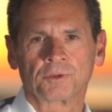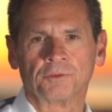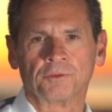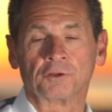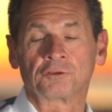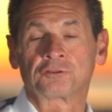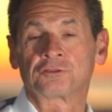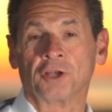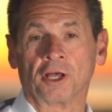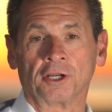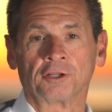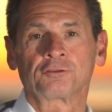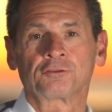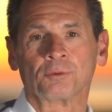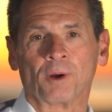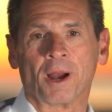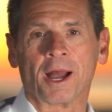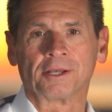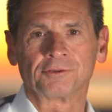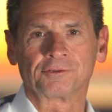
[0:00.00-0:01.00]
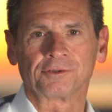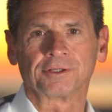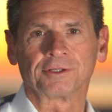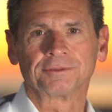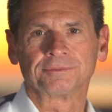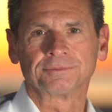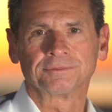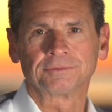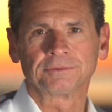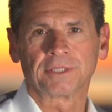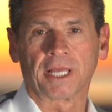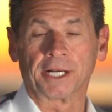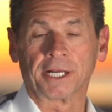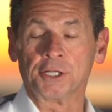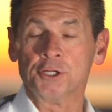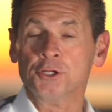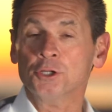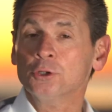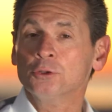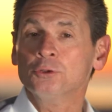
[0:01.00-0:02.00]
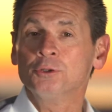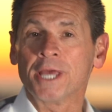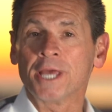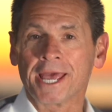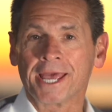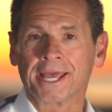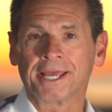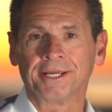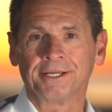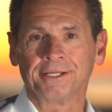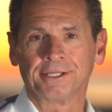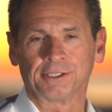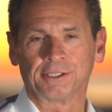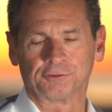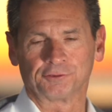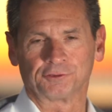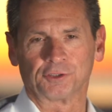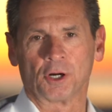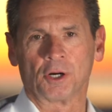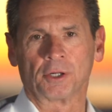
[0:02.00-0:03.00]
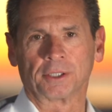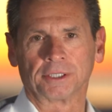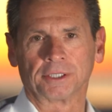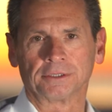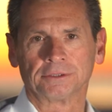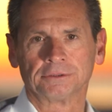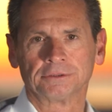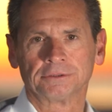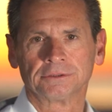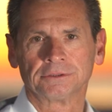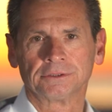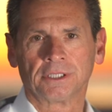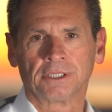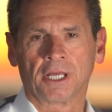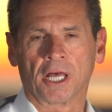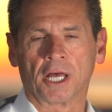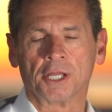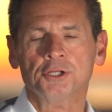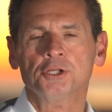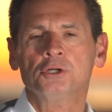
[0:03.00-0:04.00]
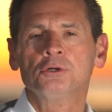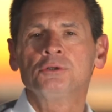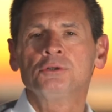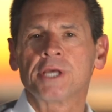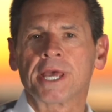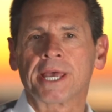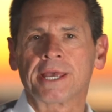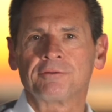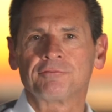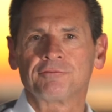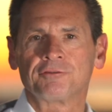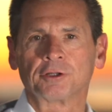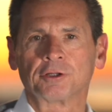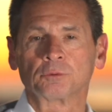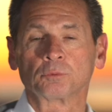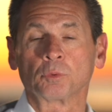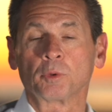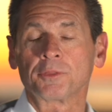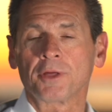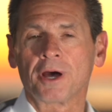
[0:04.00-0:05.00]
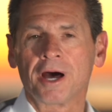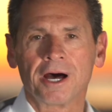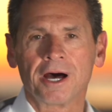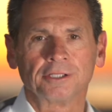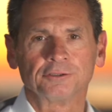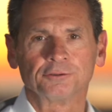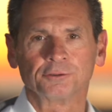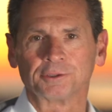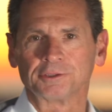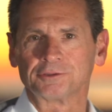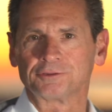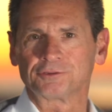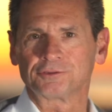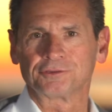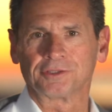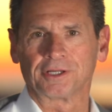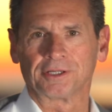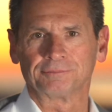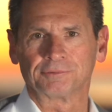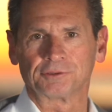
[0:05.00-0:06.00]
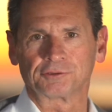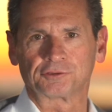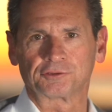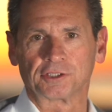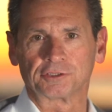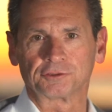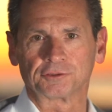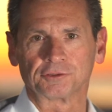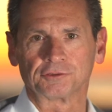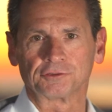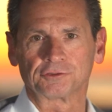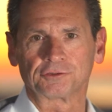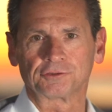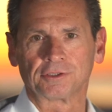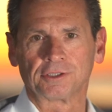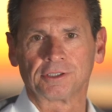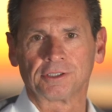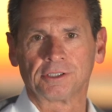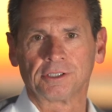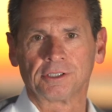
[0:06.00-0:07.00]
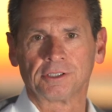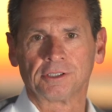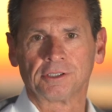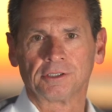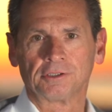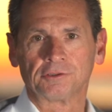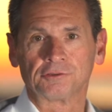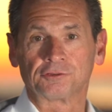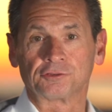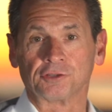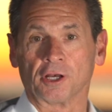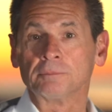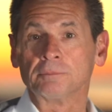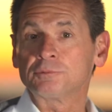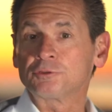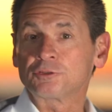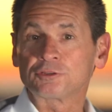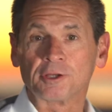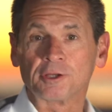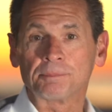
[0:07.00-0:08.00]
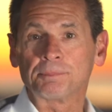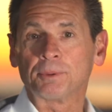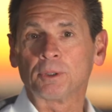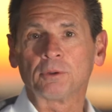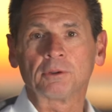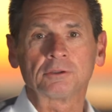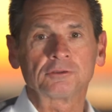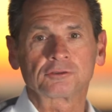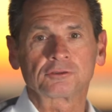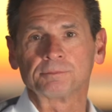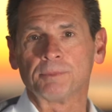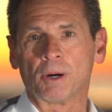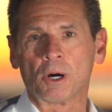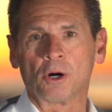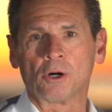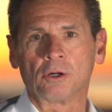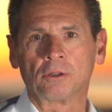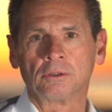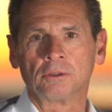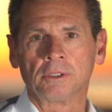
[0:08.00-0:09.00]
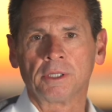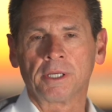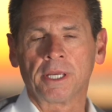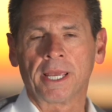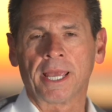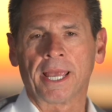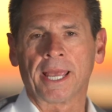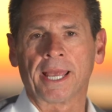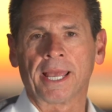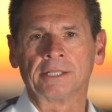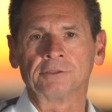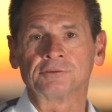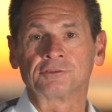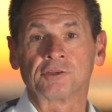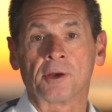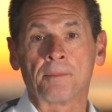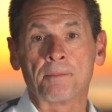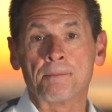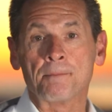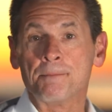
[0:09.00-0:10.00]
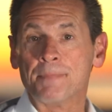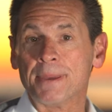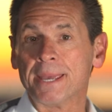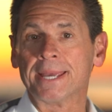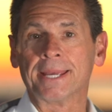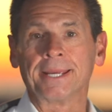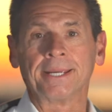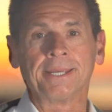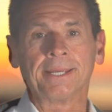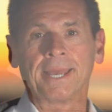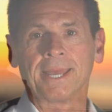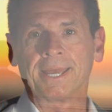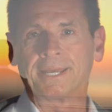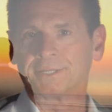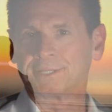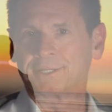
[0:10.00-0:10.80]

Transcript: sun is rising and a new day is dawning. A new day filled with hundreds of decisions, some simple and small, and some big and